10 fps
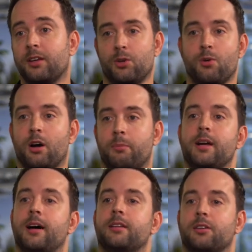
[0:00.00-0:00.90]
you are
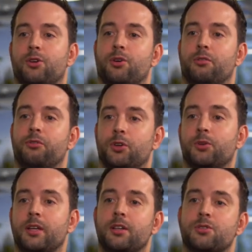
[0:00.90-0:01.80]
behind the curve. You
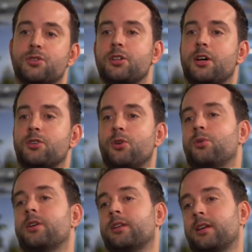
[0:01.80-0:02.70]
need to start
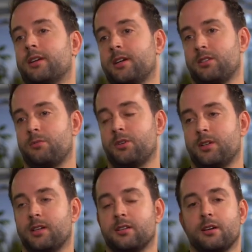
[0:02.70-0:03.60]
owning that customer
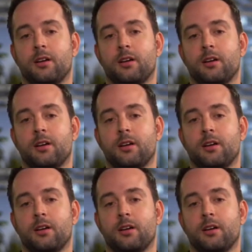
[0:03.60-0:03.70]
data.